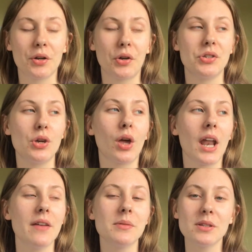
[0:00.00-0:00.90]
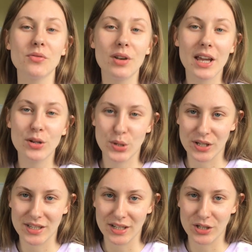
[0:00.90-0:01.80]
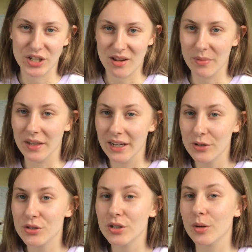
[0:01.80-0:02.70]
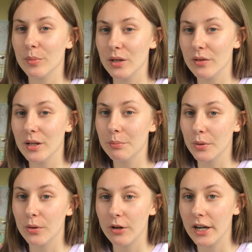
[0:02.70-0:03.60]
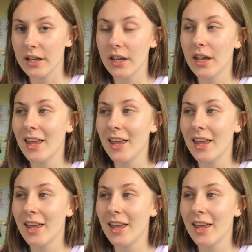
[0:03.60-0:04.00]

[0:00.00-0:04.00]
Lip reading: because you can have something that's really interesting to you but the literature can be really boring,